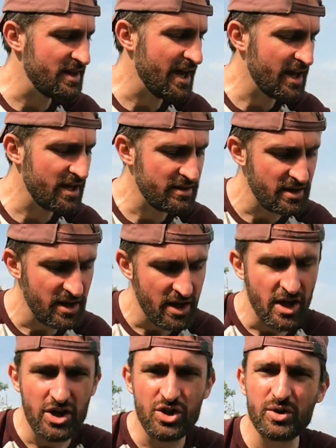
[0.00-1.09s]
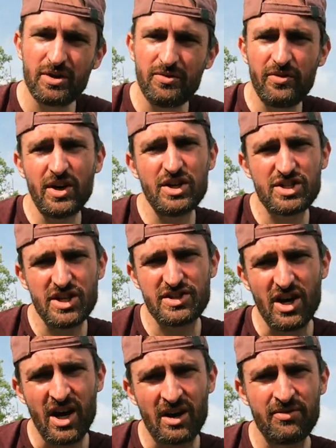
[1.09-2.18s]
the end. You can finish this
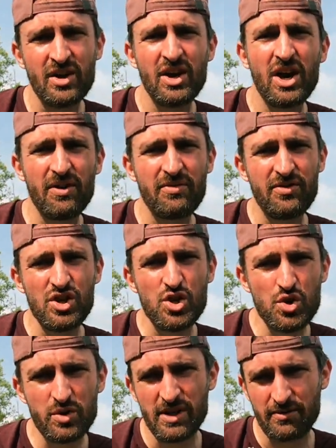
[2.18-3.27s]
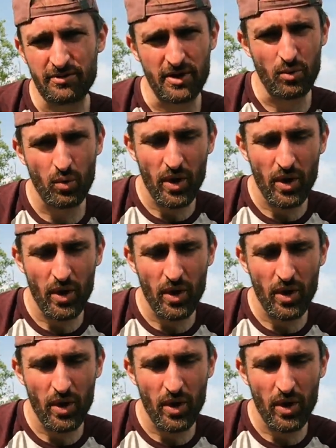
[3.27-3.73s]
off a few different